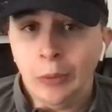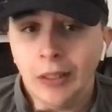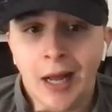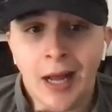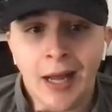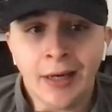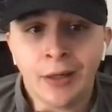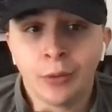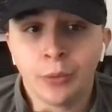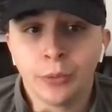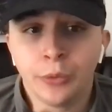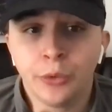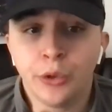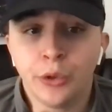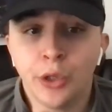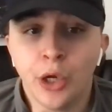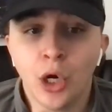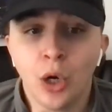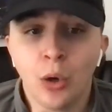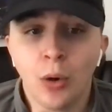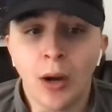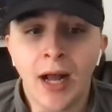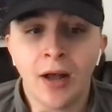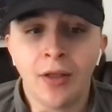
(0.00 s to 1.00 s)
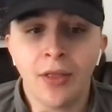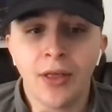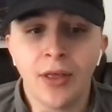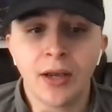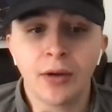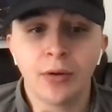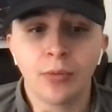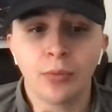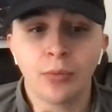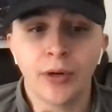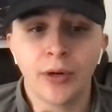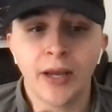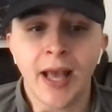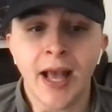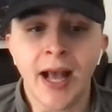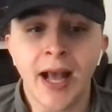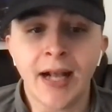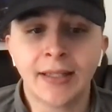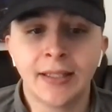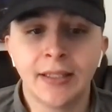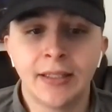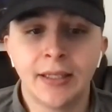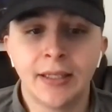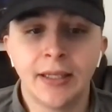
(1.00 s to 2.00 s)
I don't know how they
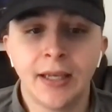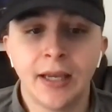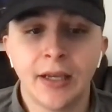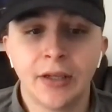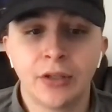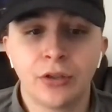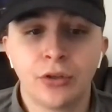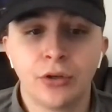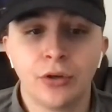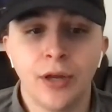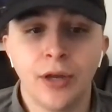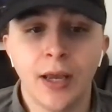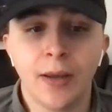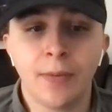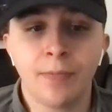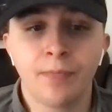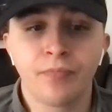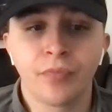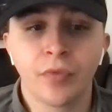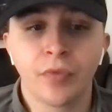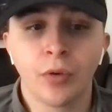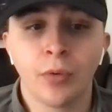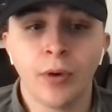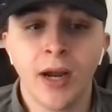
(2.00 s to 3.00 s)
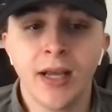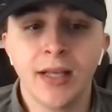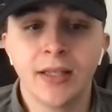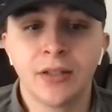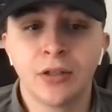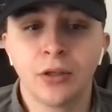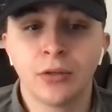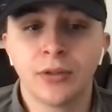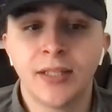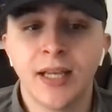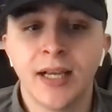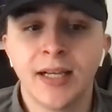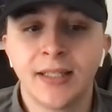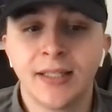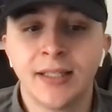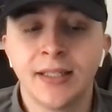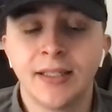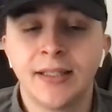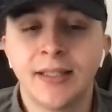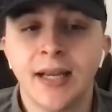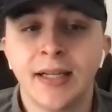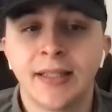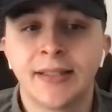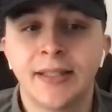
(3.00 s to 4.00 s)
reacted to yesterday, right? So Texas
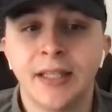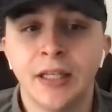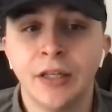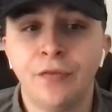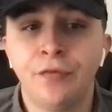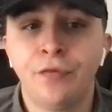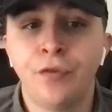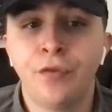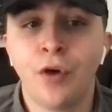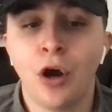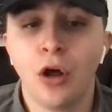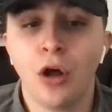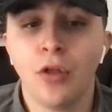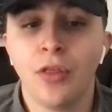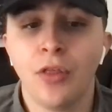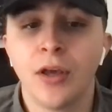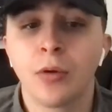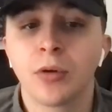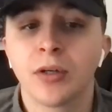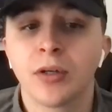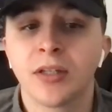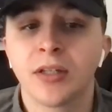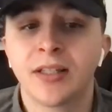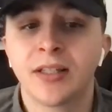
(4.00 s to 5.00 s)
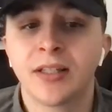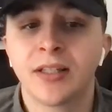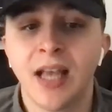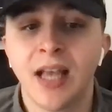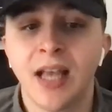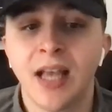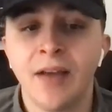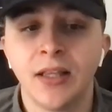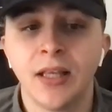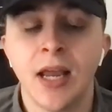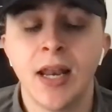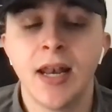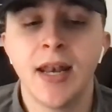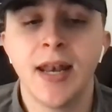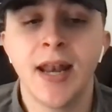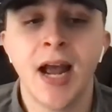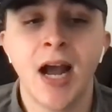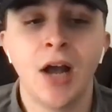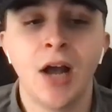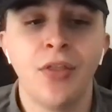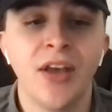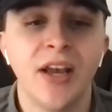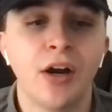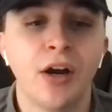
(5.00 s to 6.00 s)
Tech did fall. They were seventh, and
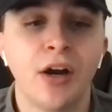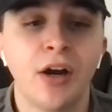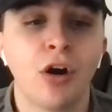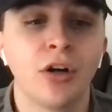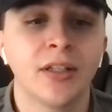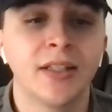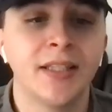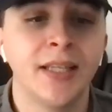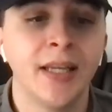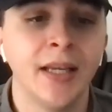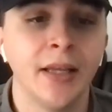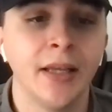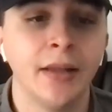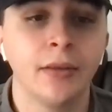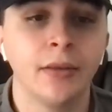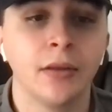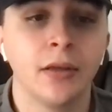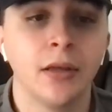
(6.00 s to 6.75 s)
now they are 10th.